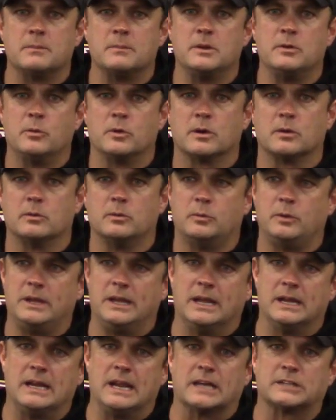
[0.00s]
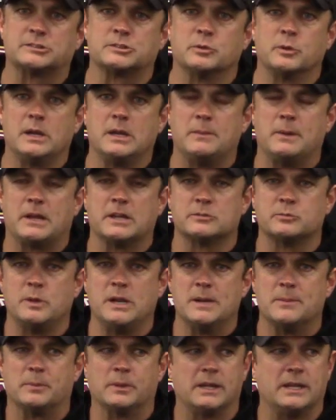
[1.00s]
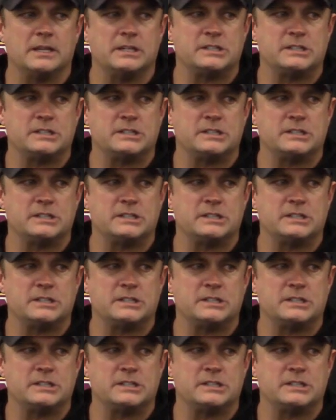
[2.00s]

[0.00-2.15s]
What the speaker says: I mean, we get an extra week because we didn't play